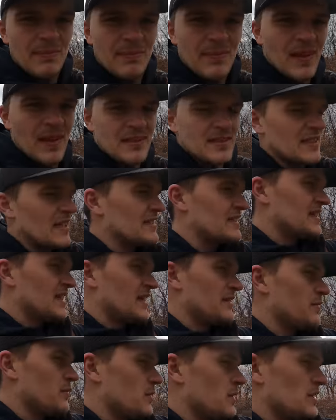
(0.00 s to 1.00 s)
that's not the
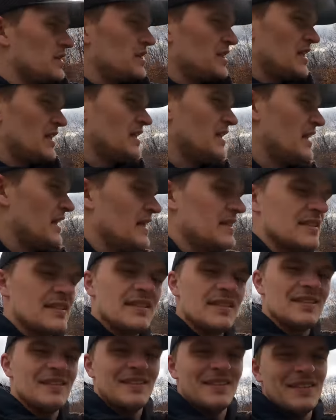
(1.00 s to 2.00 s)
giveaway shed, guys.
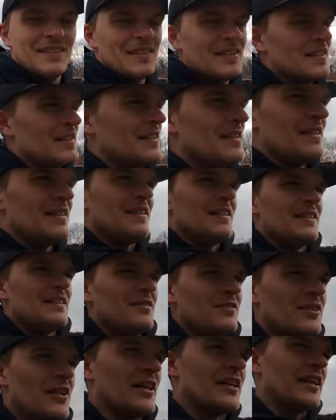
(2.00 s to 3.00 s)

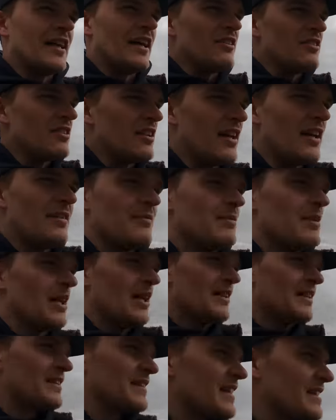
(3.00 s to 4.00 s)
We're not counting that. I
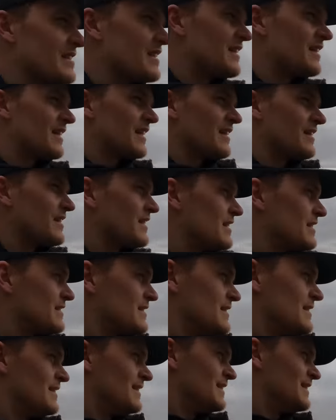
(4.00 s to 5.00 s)
think that's hilarious.
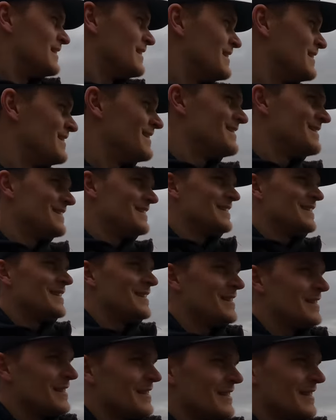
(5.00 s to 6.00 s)

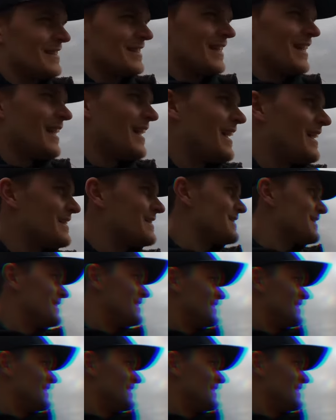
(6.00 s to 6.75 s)
Gosh.